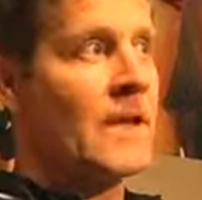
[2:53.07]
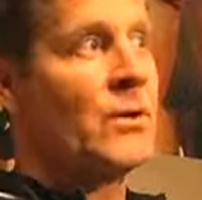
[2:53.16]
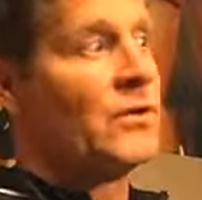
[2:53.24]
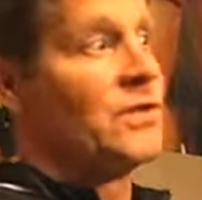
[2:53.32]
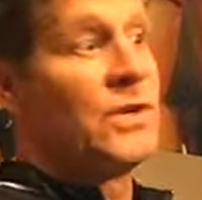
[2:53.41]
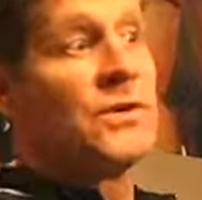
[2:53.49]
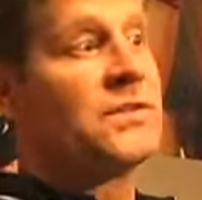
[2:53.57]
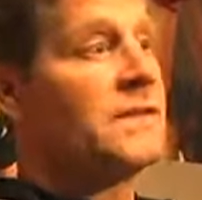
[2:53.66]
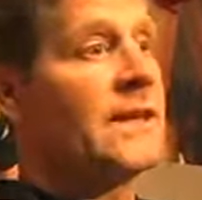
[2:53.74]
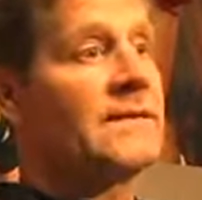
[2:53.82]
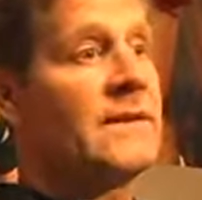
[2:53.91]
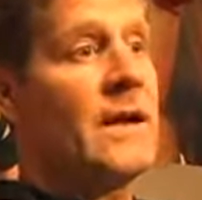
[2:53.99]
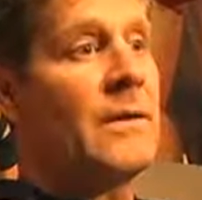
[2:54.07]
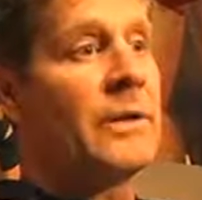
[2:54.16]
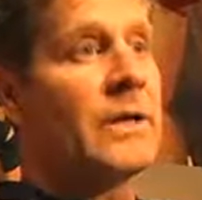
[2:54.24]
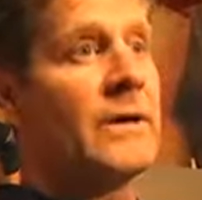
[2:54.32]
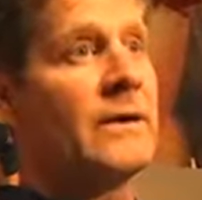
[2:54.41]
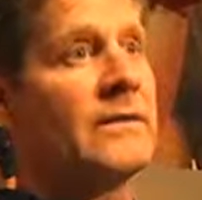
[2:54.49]
It was huge at that time
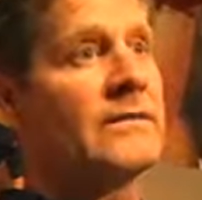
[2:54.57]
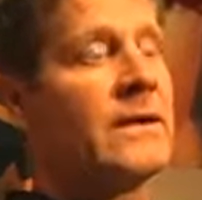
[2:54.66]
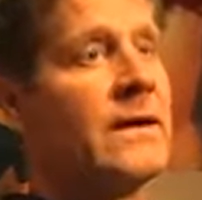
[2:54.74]
because,